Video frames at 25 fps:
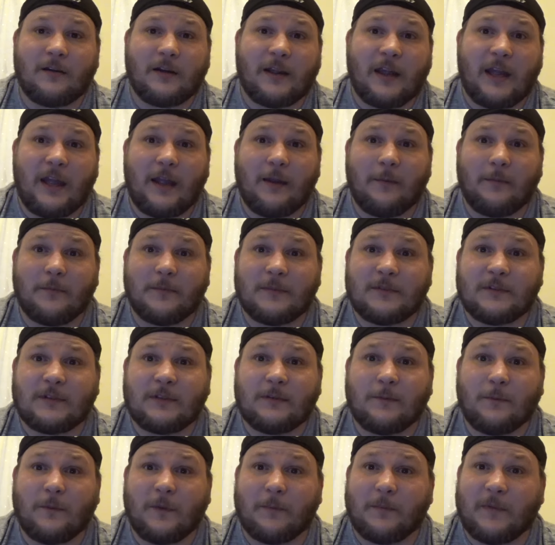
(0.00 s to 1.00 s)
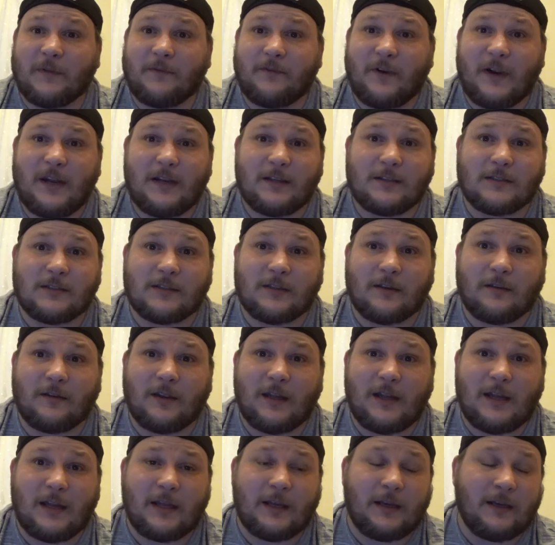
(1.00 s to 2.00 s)
of games with my friends
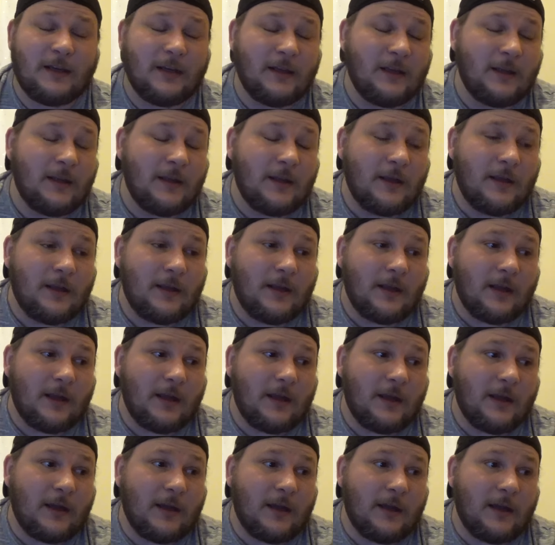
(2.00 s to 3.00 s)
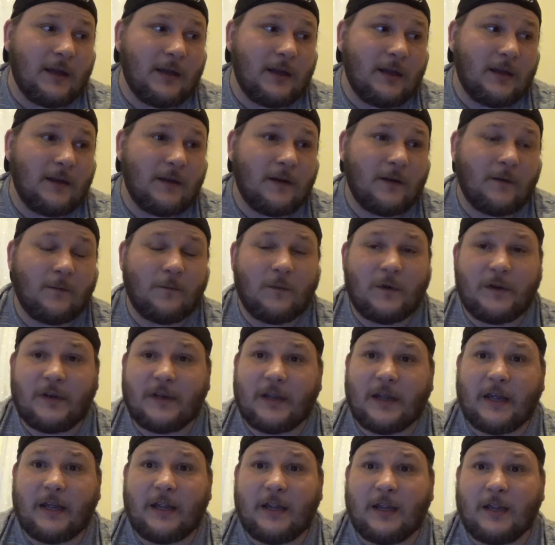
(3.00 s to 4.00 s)
online. Uh, and one
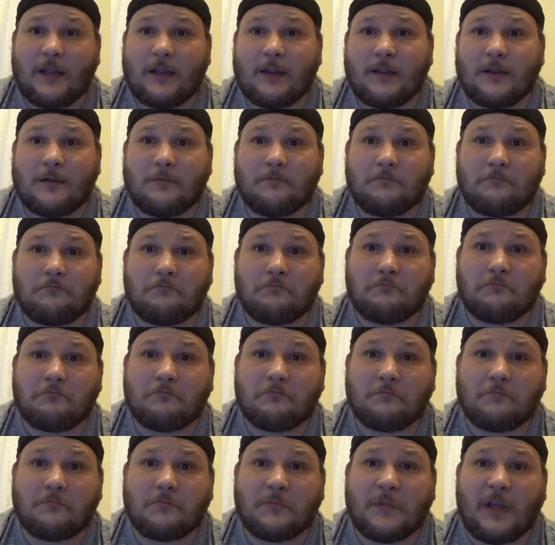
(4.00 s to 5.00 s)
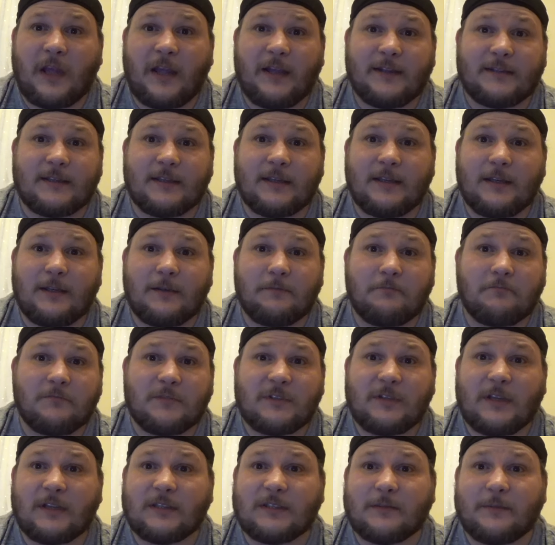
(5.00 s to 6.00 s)
day, Katie
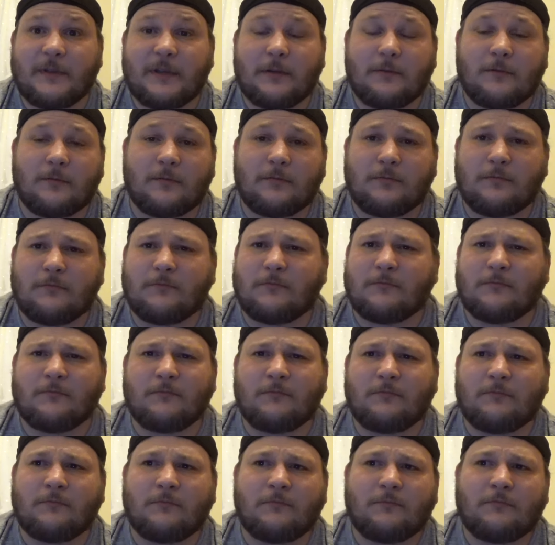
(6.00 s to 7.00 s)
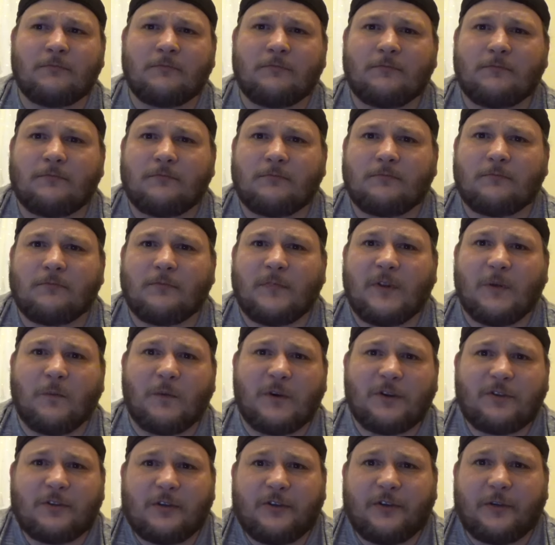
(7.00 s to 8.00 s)
said to me, well, you
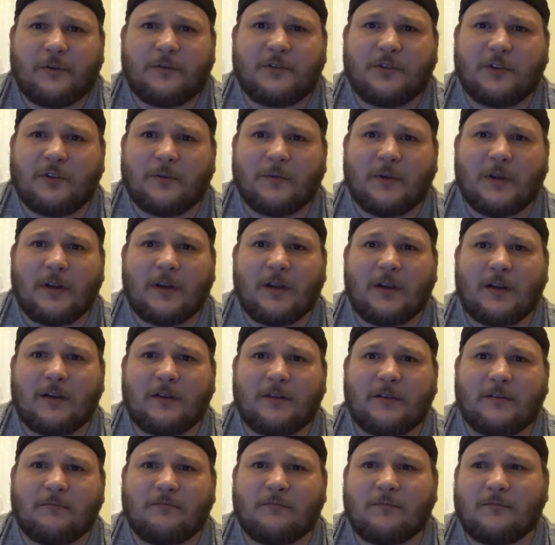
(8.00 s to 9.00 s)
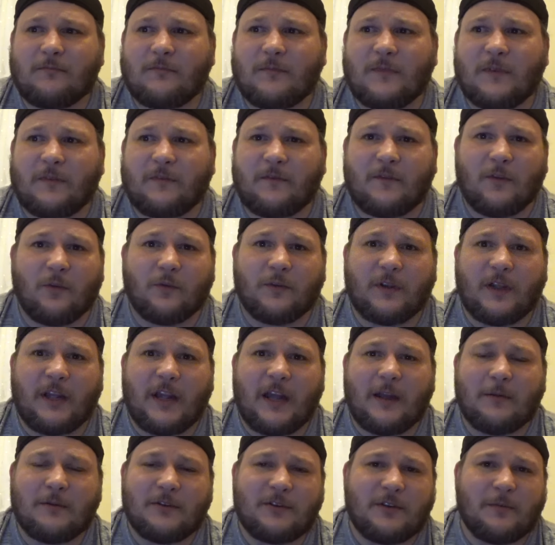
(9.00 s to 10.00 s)
watch YouTube a lot, other
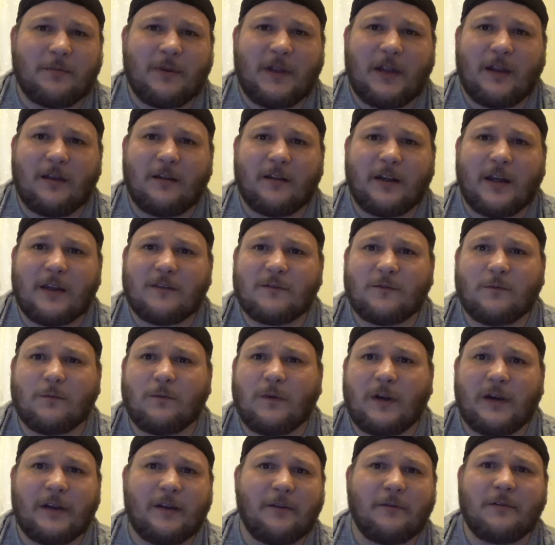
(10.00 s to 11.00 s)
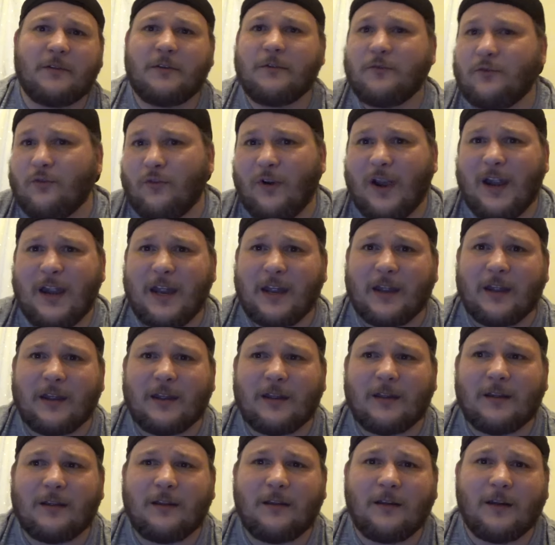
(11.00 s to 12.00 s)
games, you play a lot of games, why don't you try
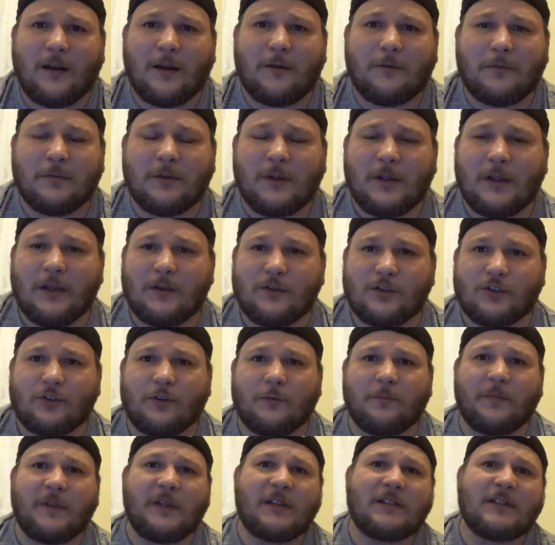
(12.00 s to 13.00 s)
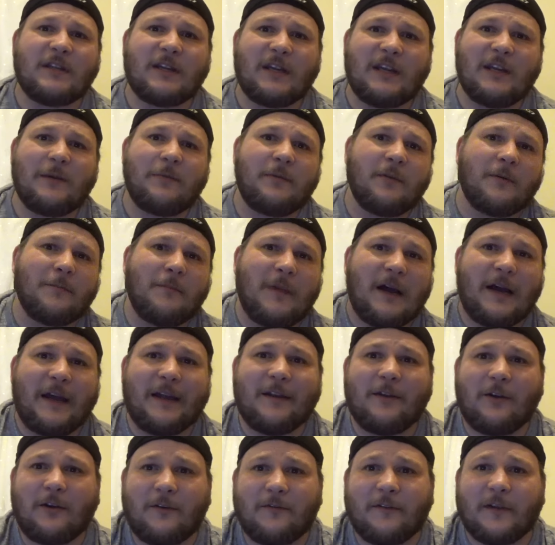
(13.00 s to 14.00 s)
it? You know, something to keep your
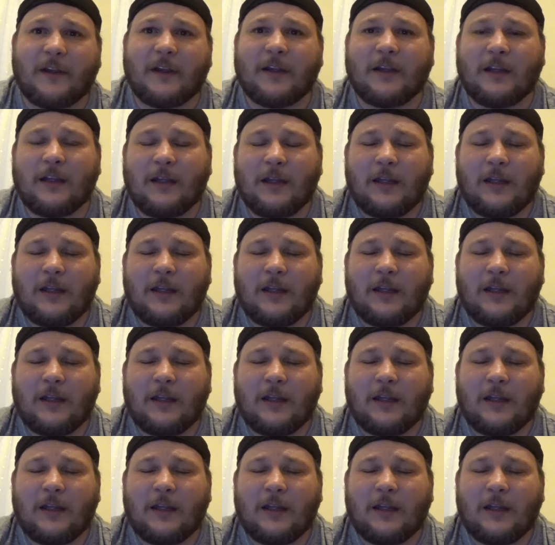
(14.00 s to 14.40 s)
mind off it,